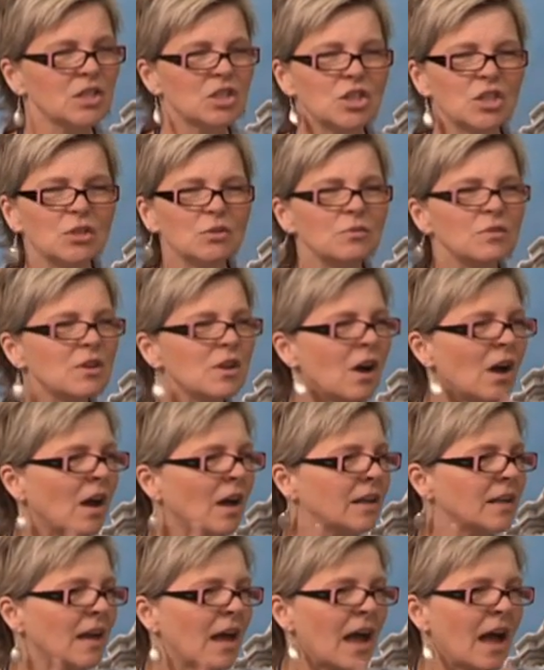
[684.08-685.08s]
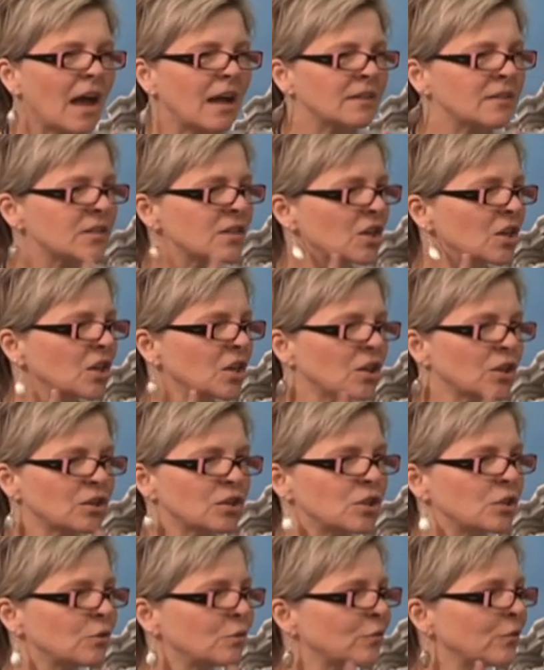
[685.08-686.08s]
Do not ask her
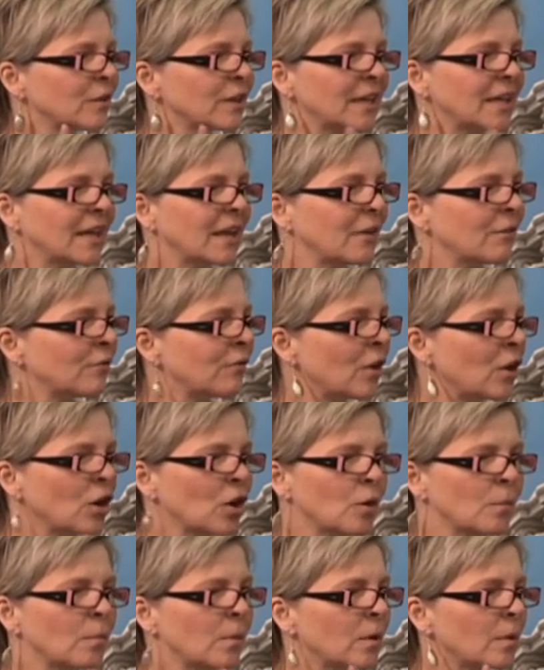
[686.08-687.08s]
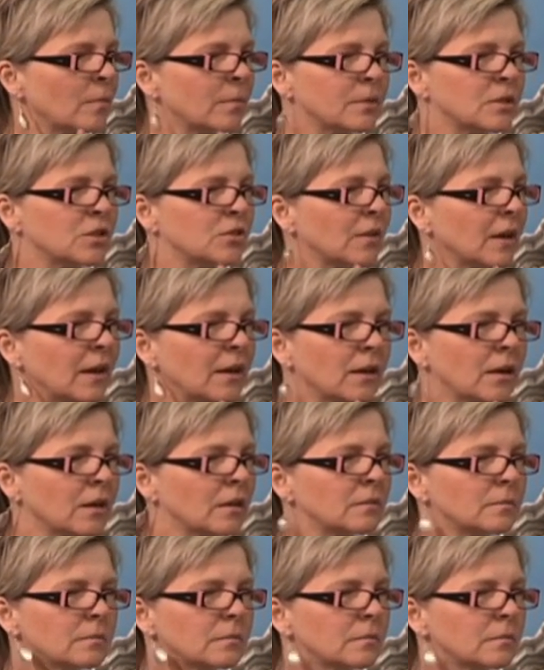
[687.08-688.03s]
to forgive her perpetrator.